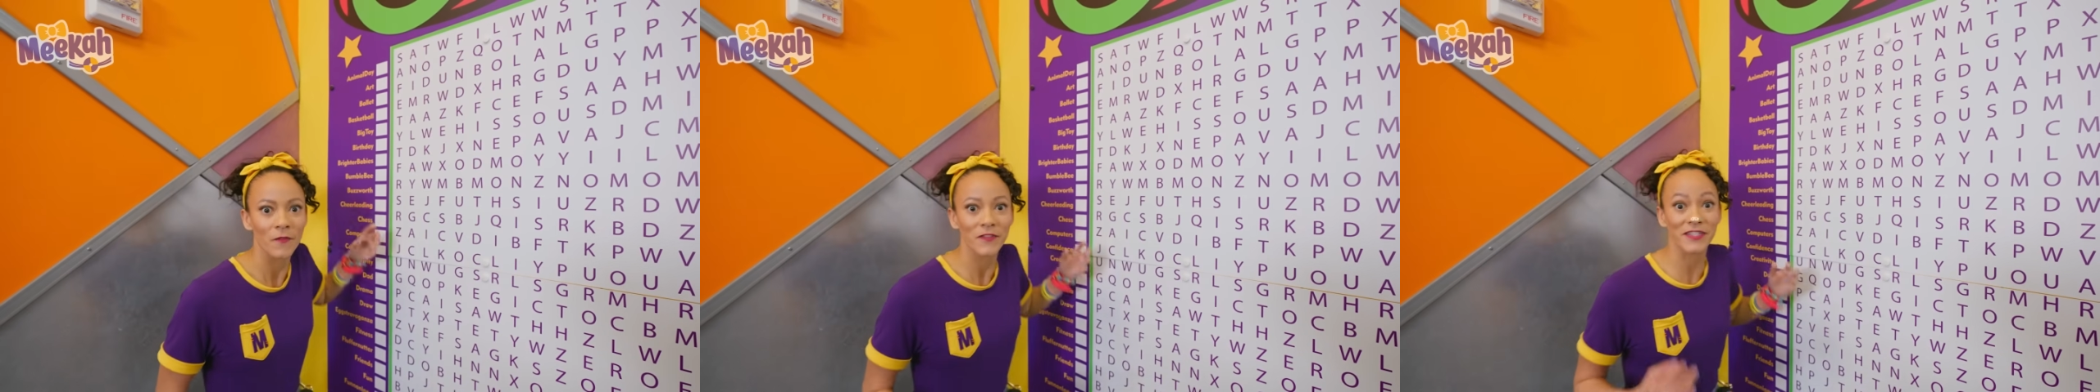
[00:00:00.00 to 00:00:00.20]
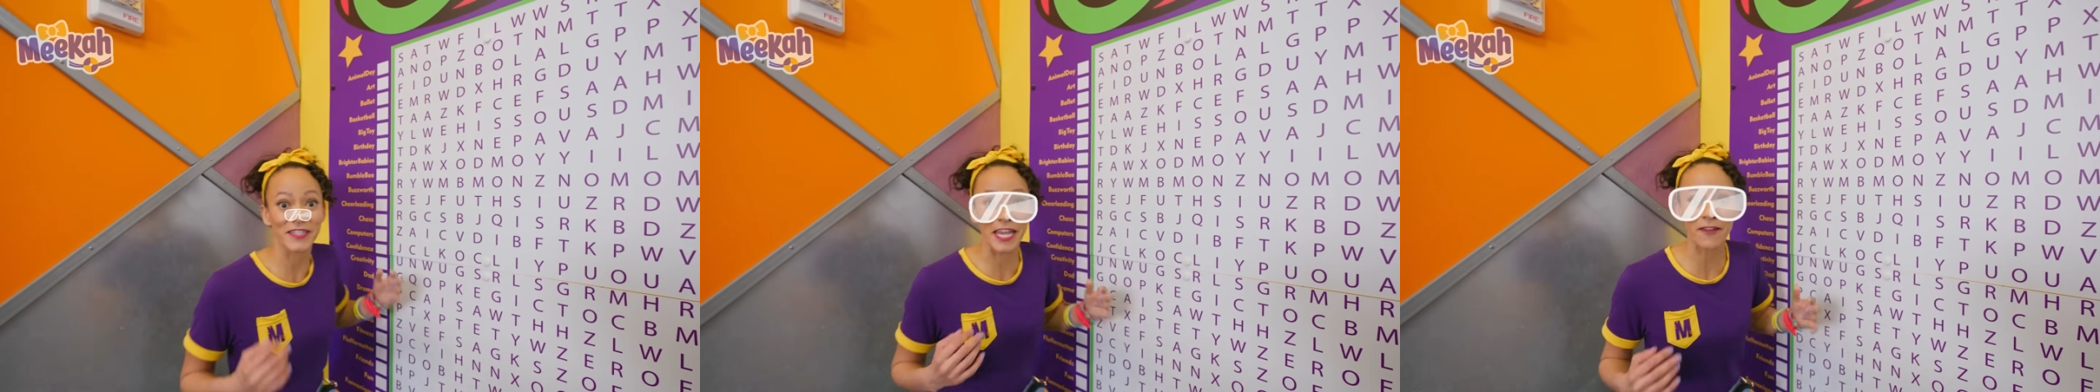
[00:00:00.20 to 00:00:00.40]

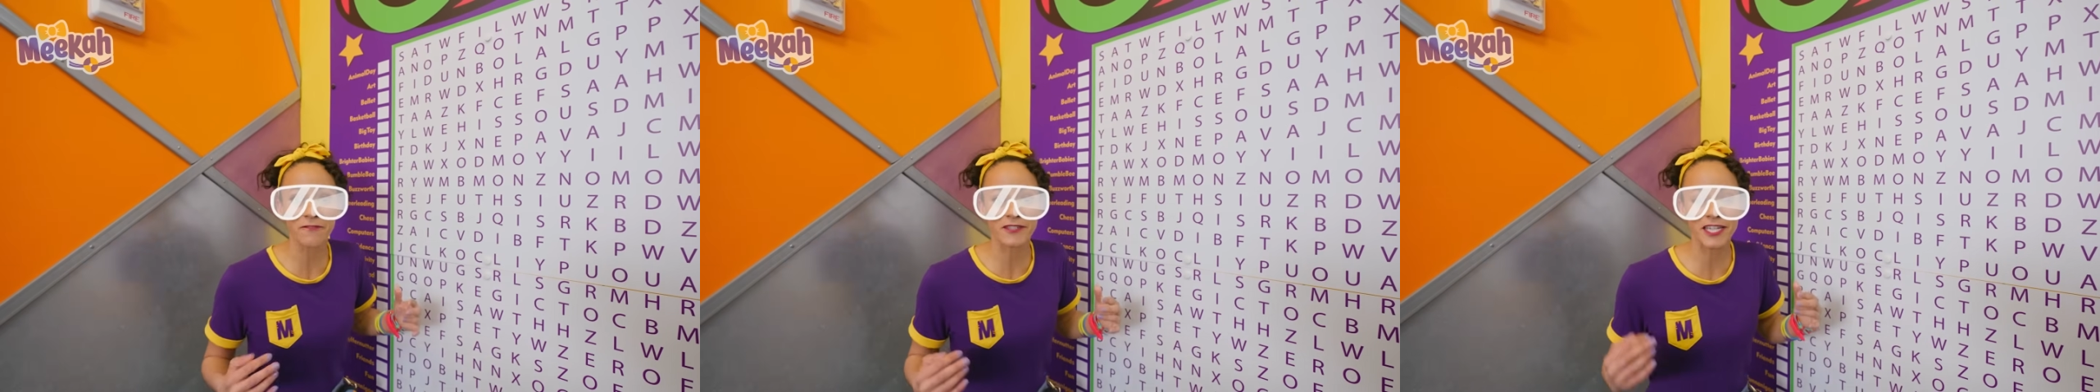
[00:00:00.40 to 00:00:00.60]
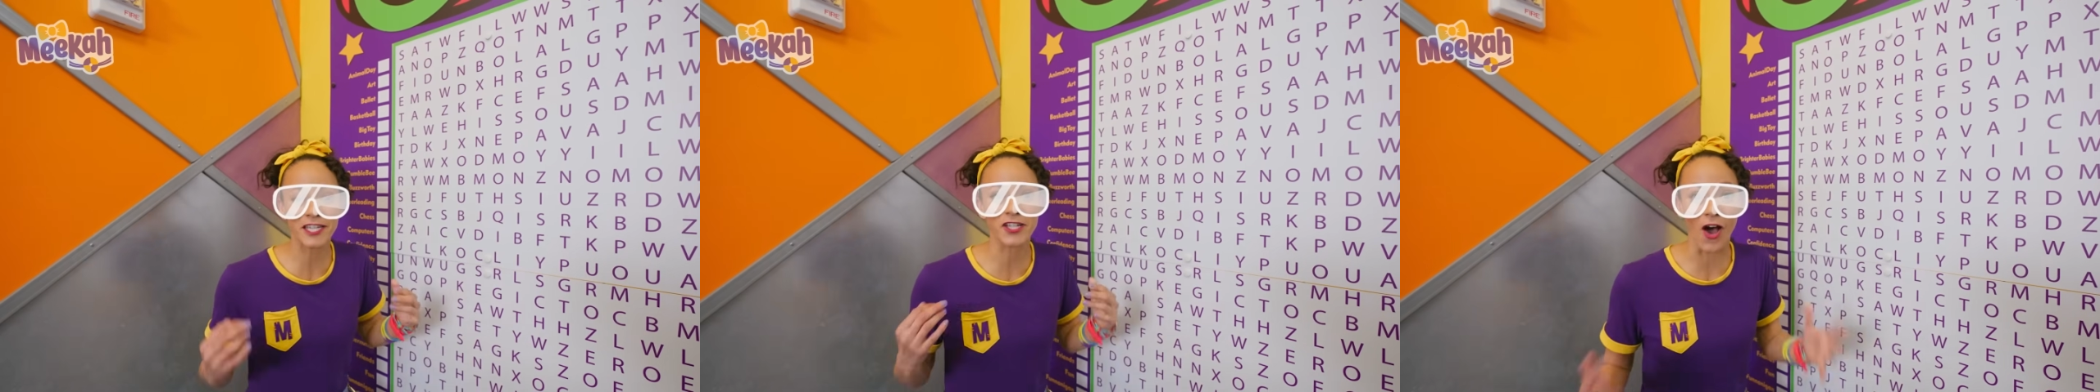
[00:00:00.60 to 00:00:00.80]

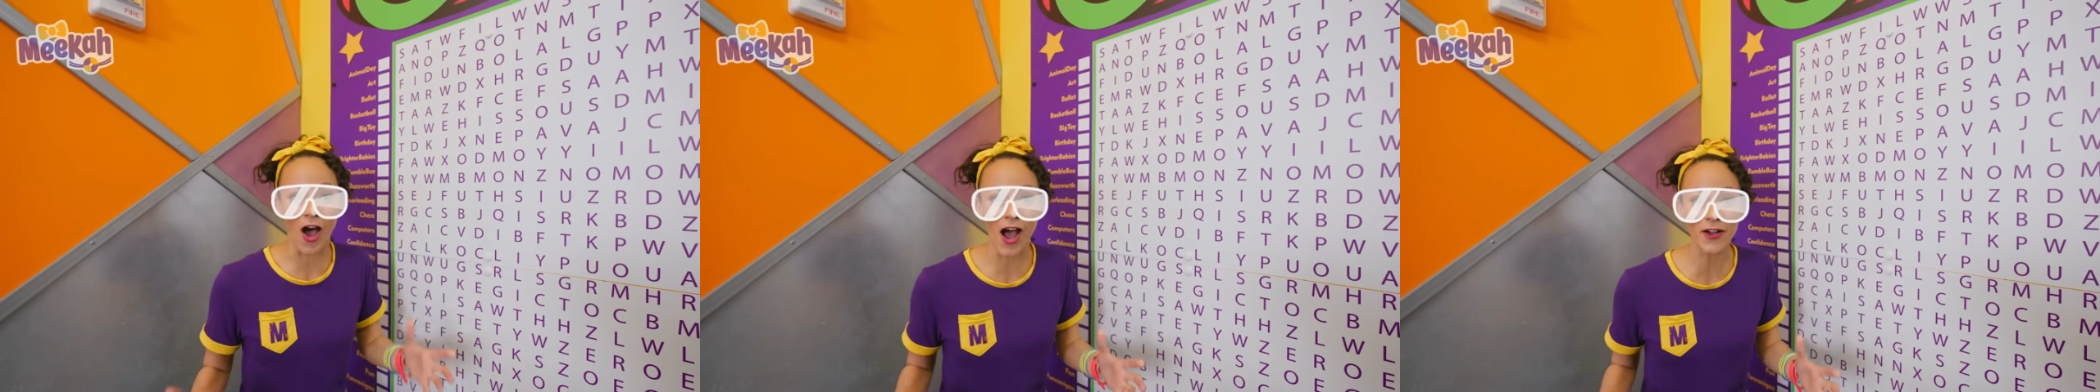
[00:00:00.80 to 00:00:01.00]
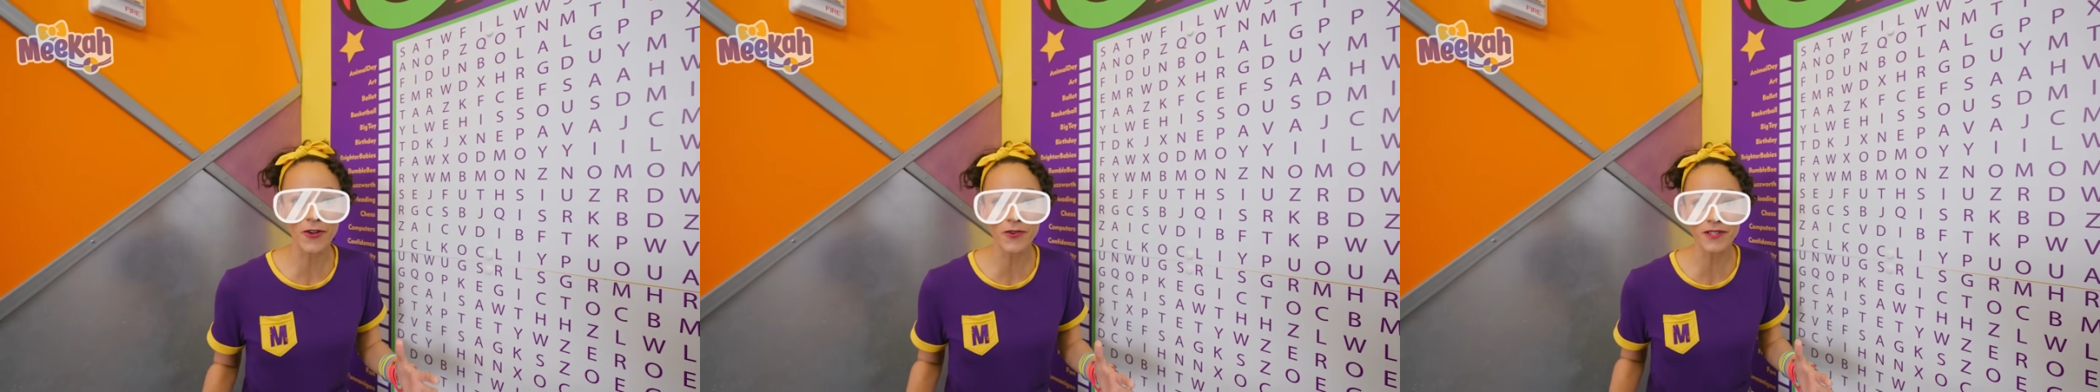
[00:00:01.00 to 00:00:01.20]
safety
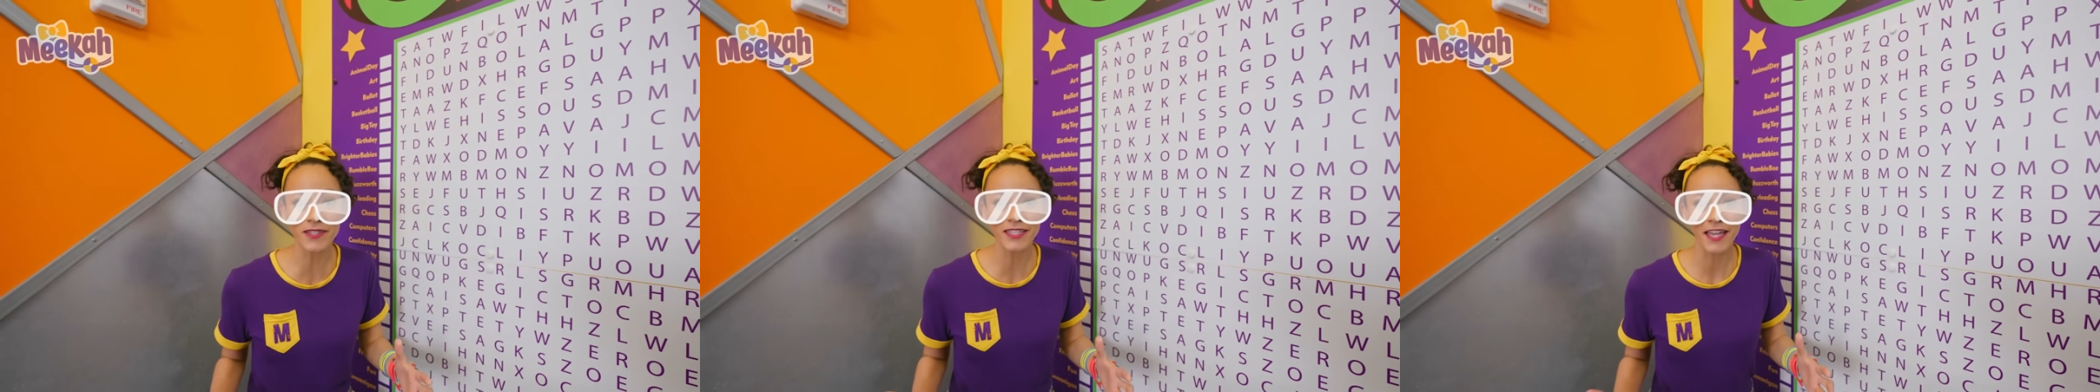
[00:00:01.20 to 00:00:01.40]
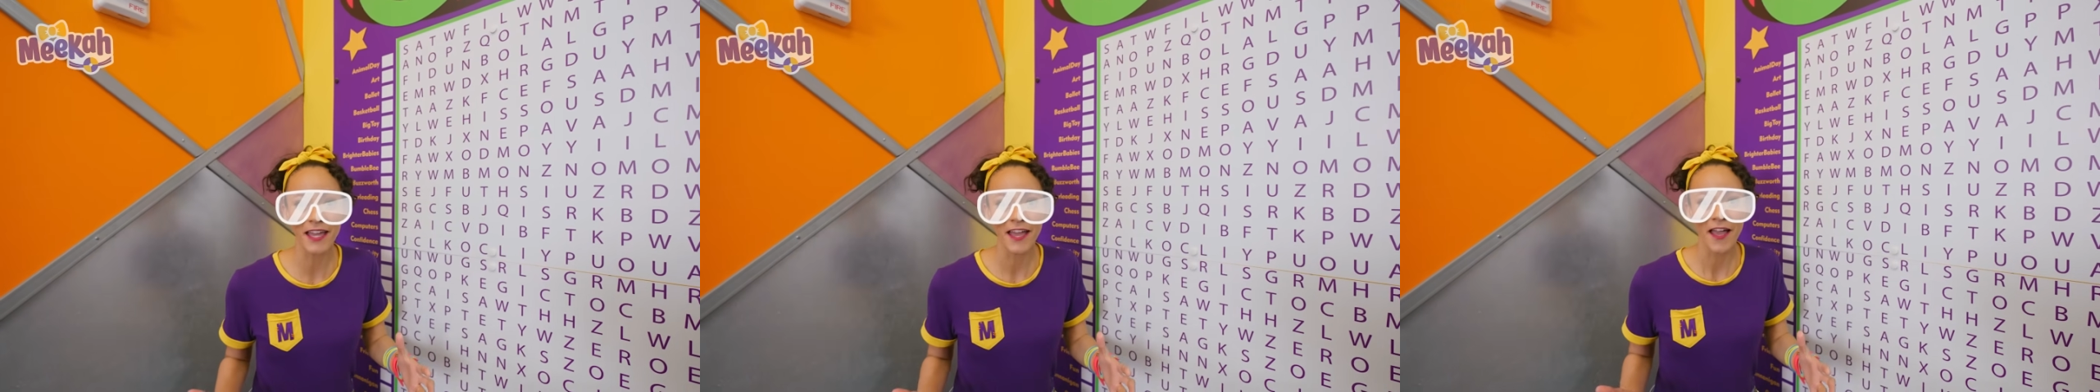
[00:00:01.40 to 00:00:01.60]
goggles?